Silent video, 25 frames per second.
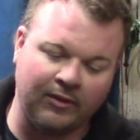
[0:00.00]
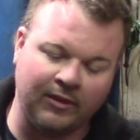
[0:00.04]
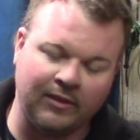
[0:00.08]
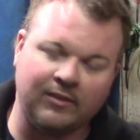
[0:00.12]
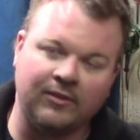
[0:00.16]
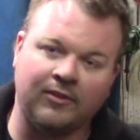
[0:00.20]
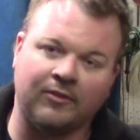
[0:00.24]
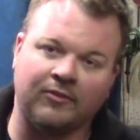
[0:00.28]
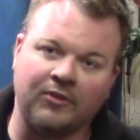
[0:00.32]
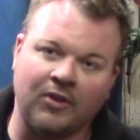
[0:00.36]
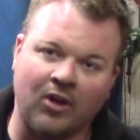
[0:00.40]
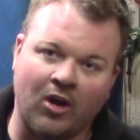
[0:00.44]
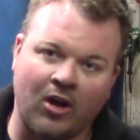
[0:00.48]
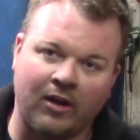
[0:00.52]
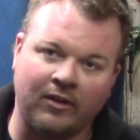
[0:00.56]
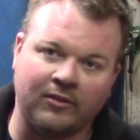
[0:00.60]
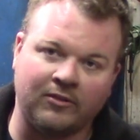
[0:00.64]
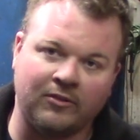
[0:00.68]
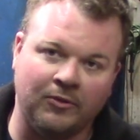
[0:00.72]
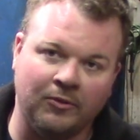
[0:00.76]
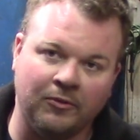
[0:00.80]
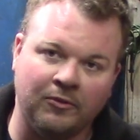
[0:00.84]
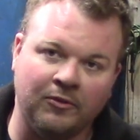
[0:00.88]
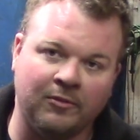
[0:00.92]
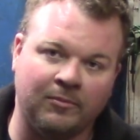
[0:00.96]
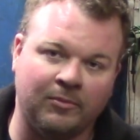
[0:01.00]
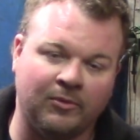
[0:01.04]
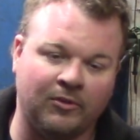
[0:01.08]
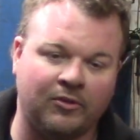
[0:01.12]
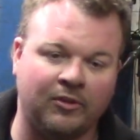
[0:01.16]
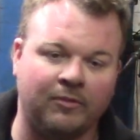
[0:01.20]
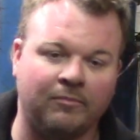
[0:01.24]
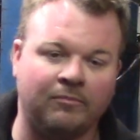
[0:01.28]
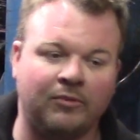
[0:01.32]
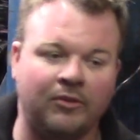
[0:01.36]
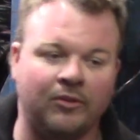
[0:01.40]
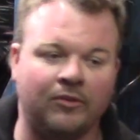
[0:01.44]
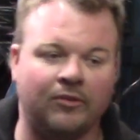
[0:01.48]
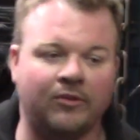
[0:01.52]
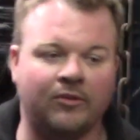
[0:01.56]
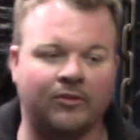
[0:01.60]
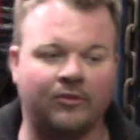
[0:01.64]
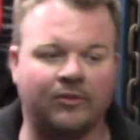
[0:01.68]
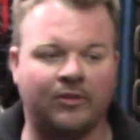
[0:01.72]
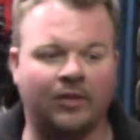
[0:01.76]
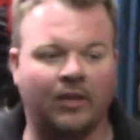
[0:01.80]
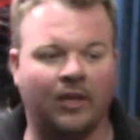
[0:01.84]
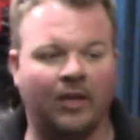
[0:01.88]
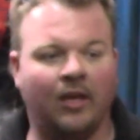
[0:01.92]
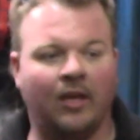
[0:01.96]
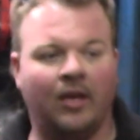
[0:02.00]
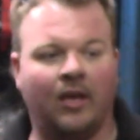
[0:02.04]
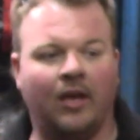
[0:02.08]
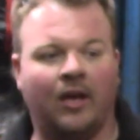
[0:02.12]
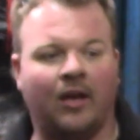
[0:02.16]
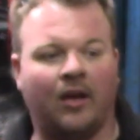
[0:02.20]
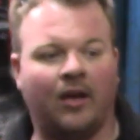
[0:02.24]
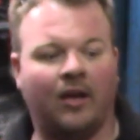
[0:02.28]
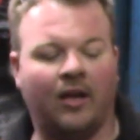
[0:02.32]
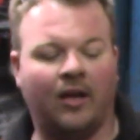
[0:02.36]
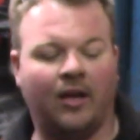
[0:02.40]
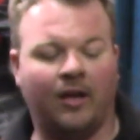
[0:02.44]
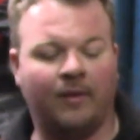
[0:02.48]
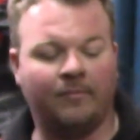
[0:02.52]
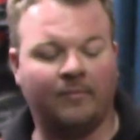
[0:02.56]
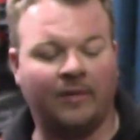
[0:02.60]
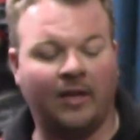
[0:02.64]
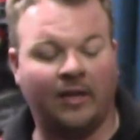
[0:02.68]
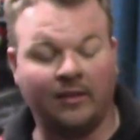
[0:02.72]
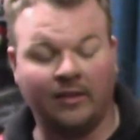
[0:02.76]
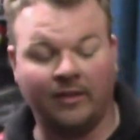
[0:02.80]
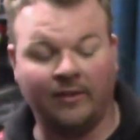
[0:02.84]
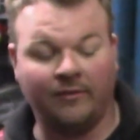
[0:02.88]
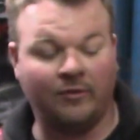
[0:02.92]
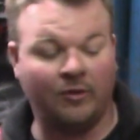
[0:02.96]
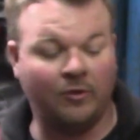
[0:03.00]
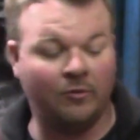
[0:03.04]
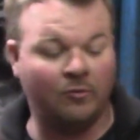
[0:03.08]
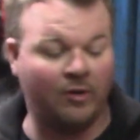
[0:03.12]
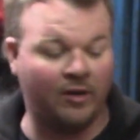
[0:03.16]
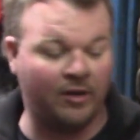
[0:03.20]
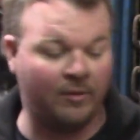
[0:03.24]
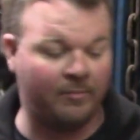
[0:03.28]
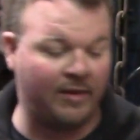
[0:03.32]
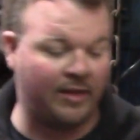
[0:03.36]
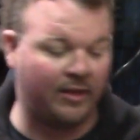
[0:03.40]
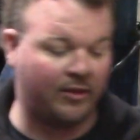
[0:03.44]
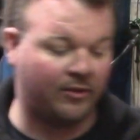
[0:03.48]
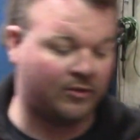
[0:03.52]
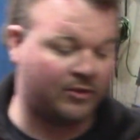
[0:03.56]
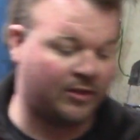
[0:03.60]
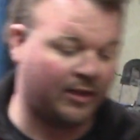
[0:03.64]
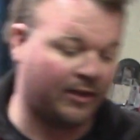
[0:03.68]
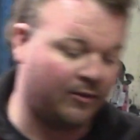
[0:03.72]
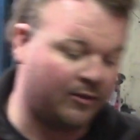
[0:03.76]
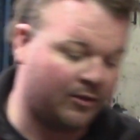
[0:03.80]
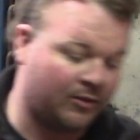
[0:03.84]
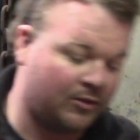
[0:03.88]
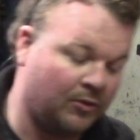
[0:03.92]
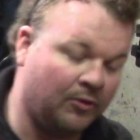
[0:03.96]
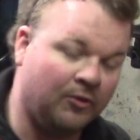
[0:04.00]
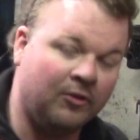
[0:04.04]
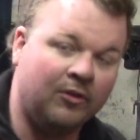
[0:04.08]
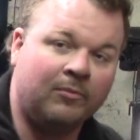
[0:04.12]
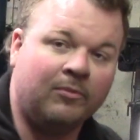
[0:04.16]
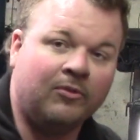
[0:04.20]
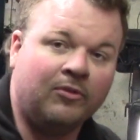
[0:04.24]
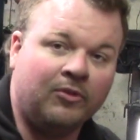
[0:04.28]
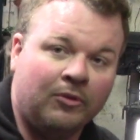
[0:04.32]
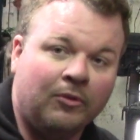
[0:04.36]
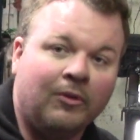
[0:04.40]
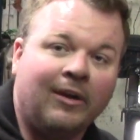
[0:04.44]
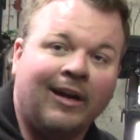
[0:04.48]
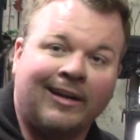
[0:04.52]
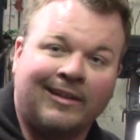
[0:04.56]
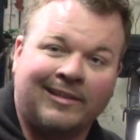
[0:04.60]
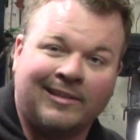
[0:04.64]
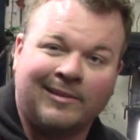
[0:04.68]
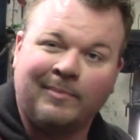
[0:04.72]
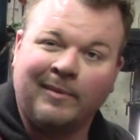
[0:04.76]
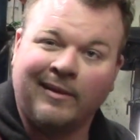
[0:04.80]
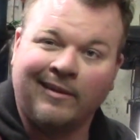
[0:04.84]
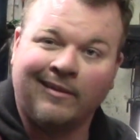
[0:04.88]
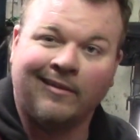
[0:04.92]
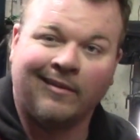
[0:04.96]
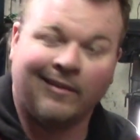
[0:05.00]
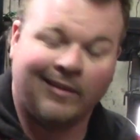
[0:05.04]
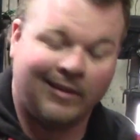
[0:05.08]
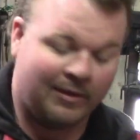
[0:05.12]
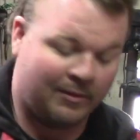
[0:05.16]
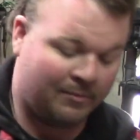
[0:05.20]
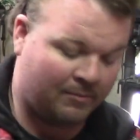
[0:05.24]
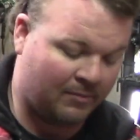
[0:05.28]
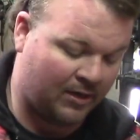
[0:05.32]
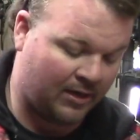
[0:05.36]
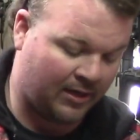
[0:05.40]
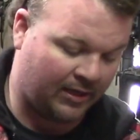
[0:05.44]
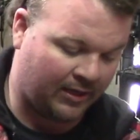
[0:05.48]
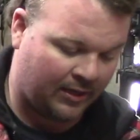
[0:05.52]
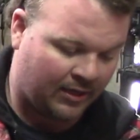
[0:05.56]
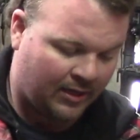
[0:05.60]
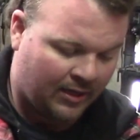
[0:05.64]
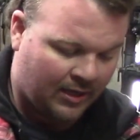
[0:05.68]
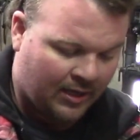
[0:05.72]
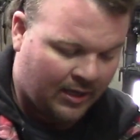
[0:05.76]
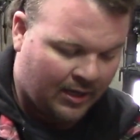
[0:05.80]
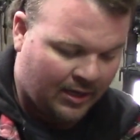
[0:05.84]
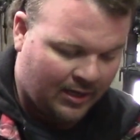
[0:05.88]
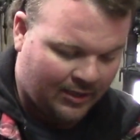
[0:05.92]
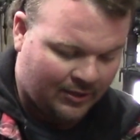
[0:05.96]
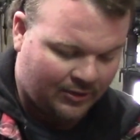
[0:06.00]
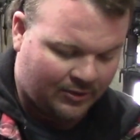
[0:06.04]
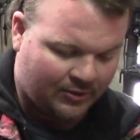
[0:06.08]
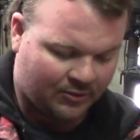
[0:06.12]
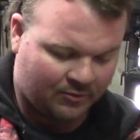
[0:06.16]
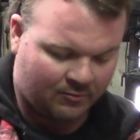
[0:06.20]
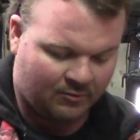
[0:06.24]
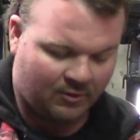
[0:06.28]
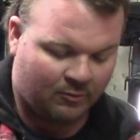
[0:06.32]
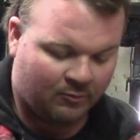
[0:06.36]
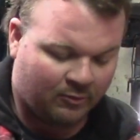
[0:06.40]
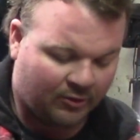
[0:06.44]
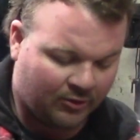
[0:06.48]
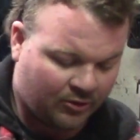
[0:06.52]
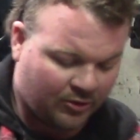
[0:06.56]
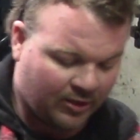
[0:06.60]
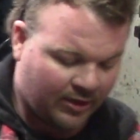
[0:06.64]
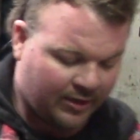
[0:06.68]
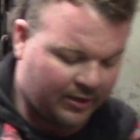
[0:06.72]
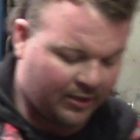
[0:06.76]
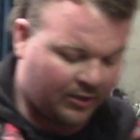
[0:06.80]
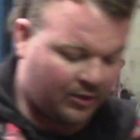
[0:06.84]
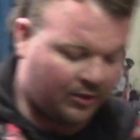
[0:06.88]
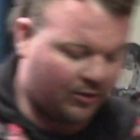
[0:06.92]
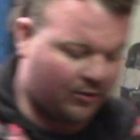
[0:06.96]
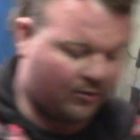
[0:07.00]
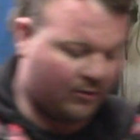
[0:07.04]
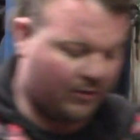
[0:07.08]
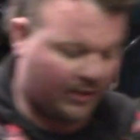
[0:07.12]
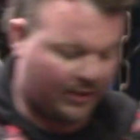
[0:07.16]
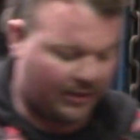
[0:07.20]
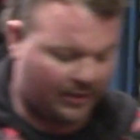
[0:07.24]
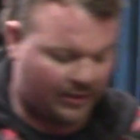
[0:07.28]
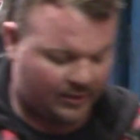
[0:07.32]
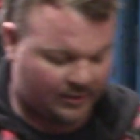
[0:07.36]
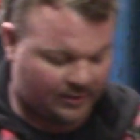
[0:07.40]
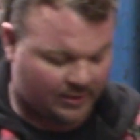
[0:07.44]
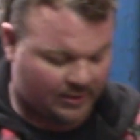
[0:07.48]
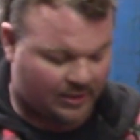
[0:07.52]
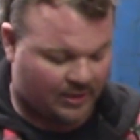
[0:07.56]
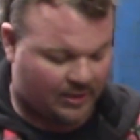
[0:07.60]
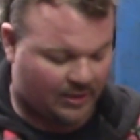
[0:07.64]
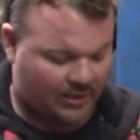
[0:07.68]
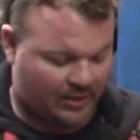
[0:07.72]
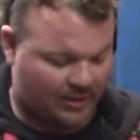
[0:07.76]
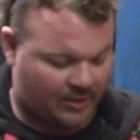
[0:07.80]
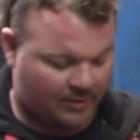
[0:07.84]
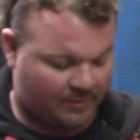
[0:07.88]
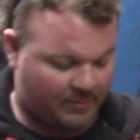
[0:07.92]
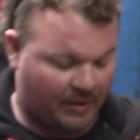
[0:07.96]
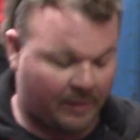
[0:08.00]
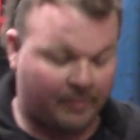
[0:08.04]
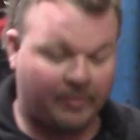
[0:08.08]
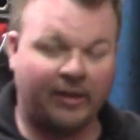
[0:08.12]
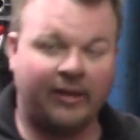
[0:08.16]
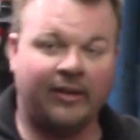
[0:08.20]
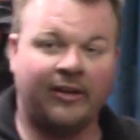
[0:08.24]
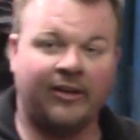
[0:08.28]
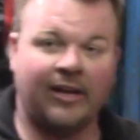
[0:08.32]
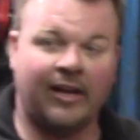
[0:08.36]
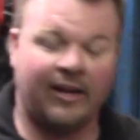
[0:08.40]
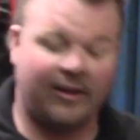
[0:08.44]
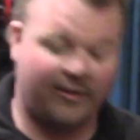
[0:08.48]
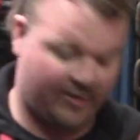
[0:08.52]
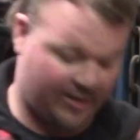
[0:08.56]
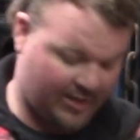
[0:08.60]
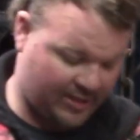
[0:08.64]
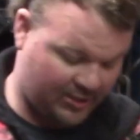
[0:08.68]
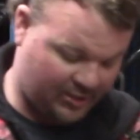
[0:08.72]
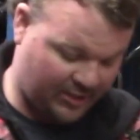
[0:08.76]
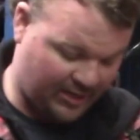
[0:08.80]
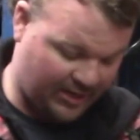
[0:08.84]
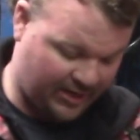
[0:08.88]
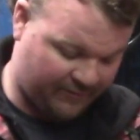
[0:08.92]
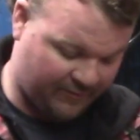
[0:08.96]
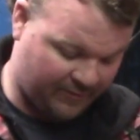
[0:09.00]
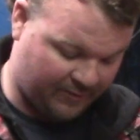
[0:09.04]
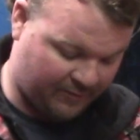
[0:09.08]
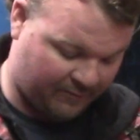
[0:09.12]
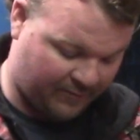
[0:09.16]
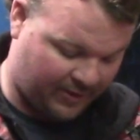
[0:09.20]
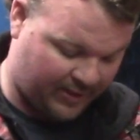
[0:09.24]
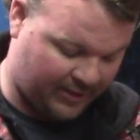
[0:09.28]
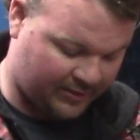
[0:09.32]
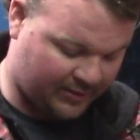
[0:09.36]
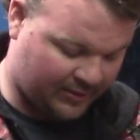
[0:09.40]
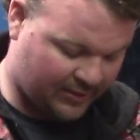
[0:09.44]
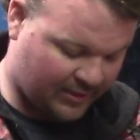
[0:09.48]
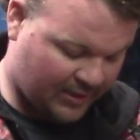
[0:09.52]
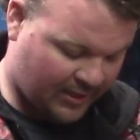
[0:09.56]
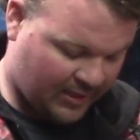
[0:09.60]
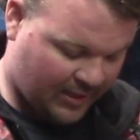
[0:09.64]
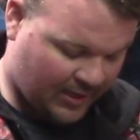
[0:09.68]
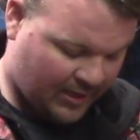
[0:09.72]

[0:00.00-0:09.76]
are not tunable computers. Unless if you want to make your Toyota tunable, you got to spend a lot of money. So what we're trying to do is, my buddy and I are actually having a race.